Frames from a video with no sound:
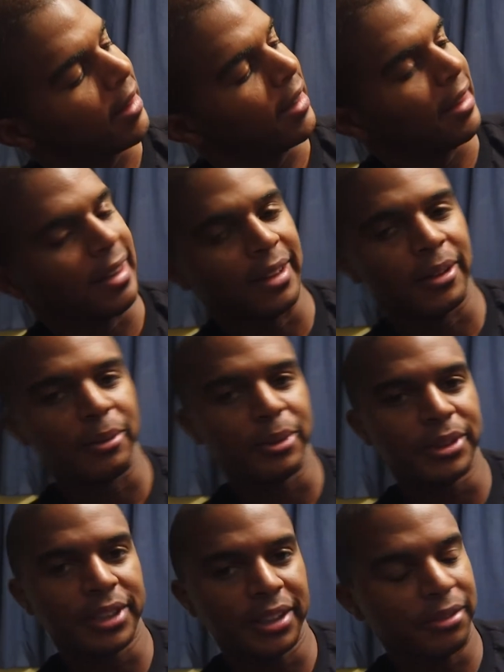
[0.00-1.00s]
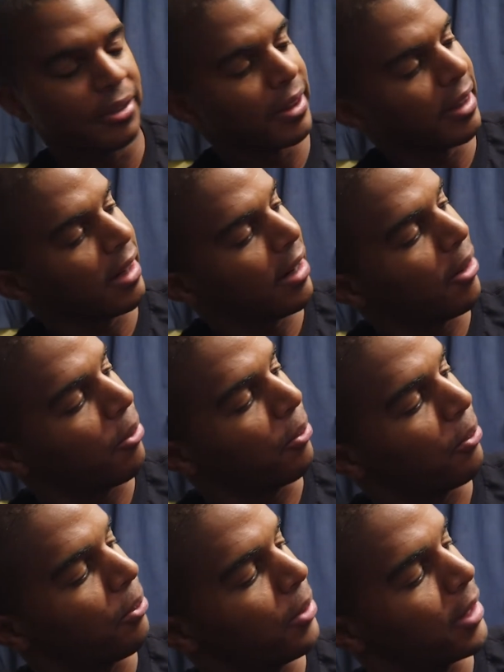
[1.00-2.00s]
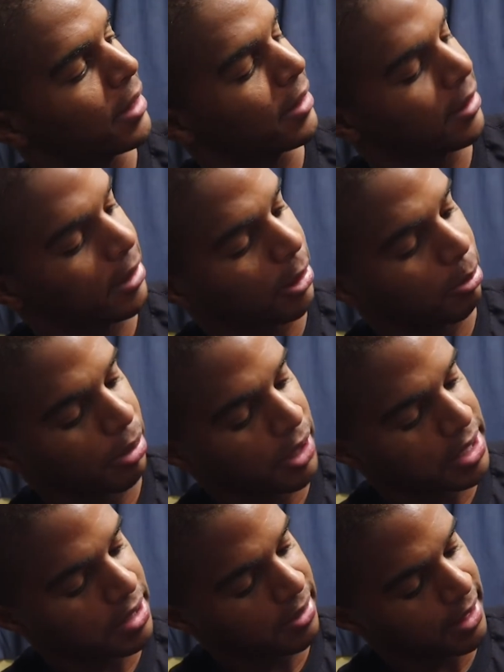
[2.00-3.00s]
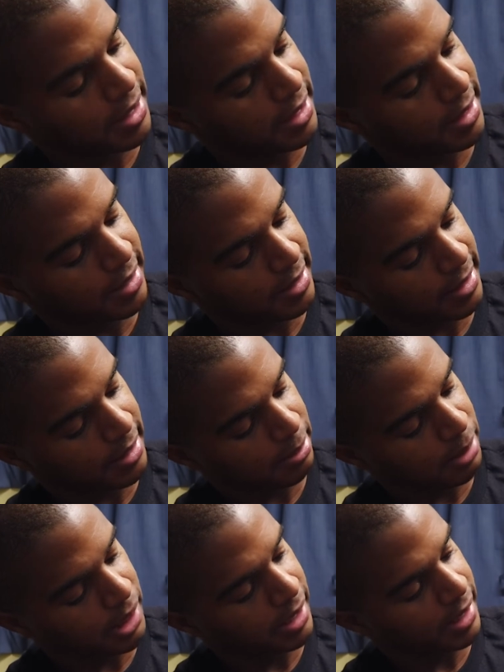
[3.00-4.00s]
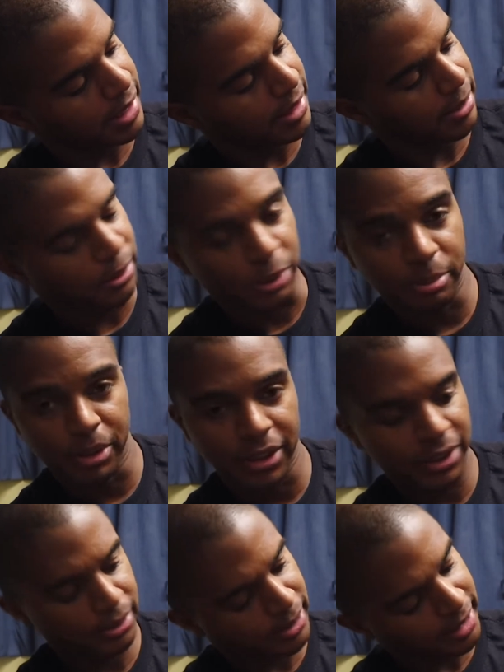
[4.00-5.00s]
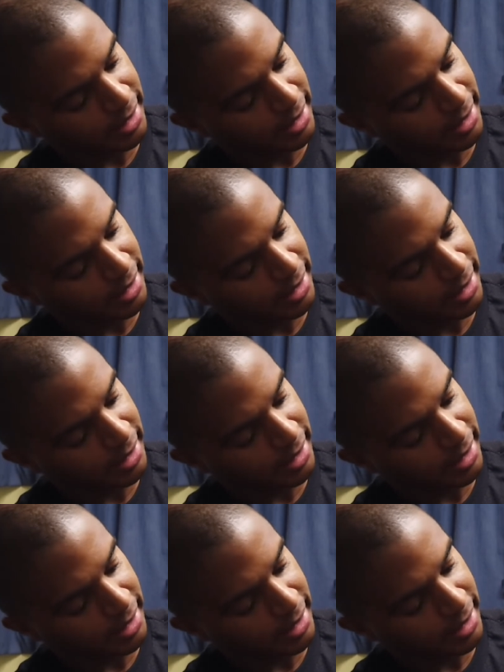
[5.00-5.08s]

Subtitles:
we're trying to figure out what compression ratios are going to be, what parts we